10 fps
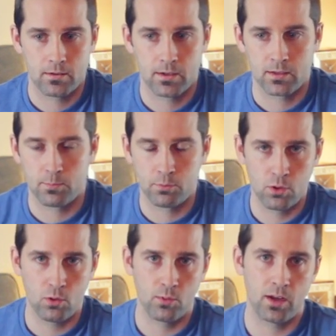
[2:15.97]
like the
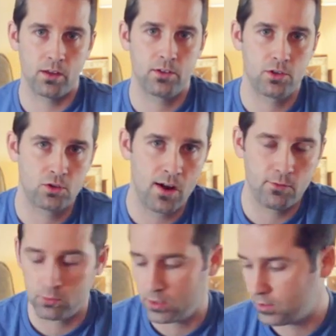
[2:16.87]
pro rail and a
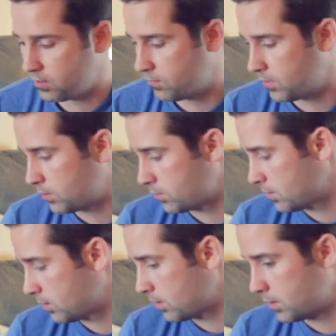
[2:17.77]
travel rail, you can fit
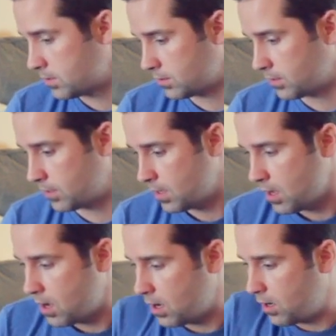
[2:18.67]
those in there easily.
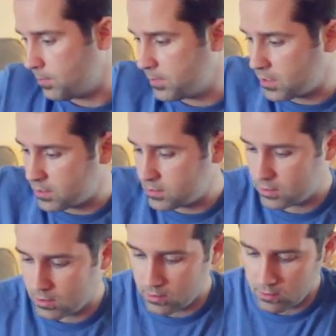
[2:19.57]
The nice
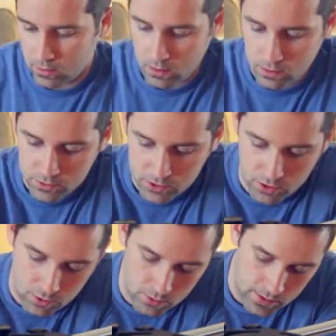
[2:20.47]
thing
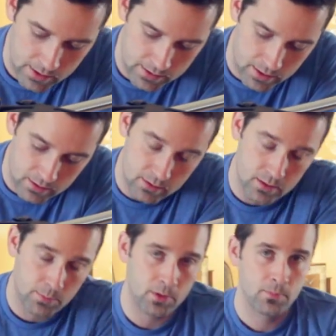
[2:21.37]
also is that the
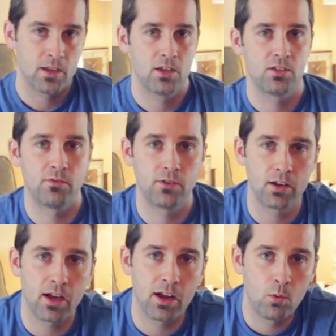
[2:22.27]
zipper is a
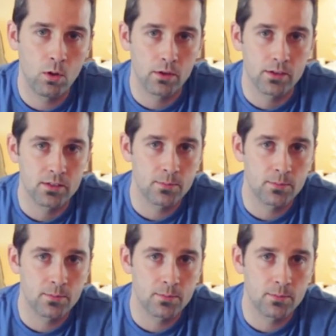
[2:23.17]
very high quality